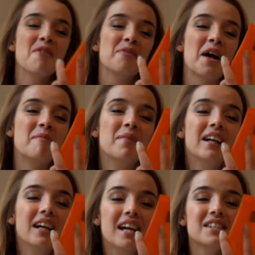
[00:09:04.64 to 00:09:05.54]
of them
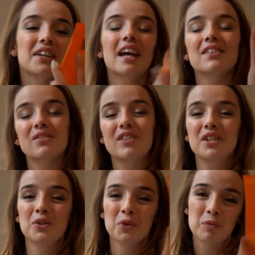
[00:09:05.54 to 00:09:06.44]
is again the
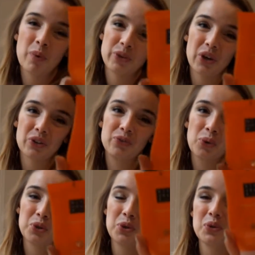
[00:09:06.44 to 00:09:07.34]
Rituals product, the
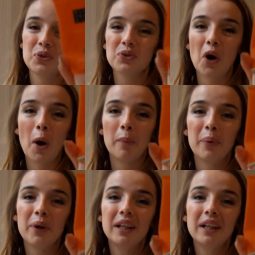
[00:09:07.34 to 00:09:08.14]
Fortune Scrub.